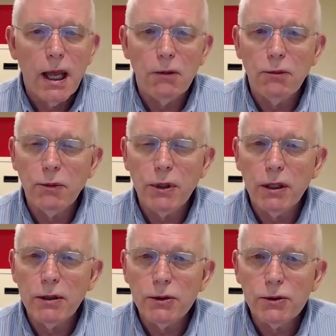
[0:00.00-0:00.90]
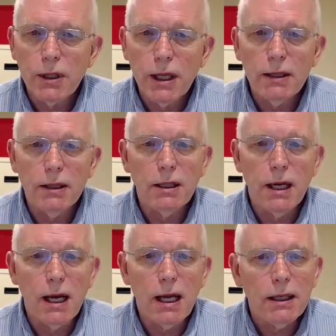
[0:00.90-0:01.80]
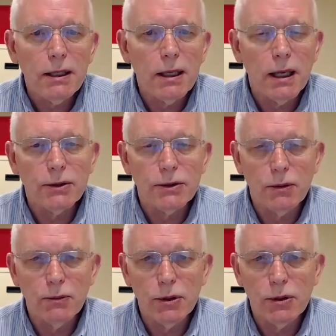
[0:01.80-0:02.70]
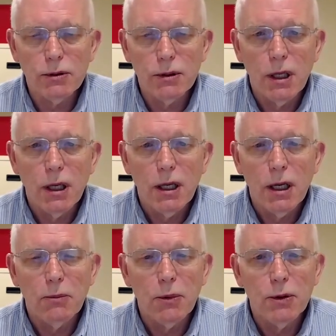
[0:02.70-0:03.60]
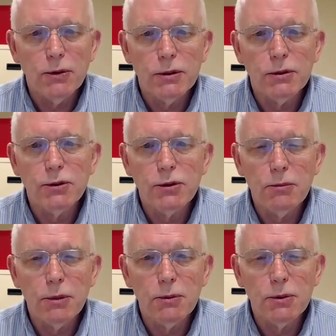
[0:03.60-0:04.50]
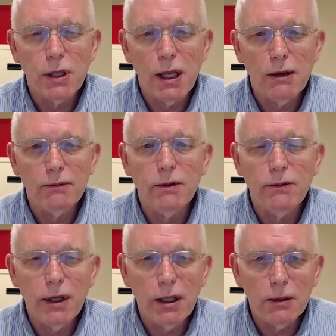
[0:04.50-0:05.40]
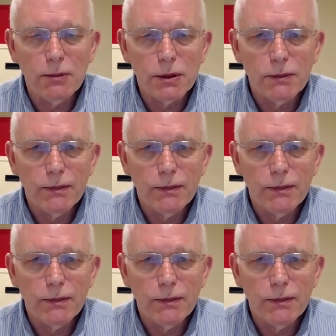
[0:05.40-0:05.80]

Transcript: And when we understand the context in which a person's symptoms have developed,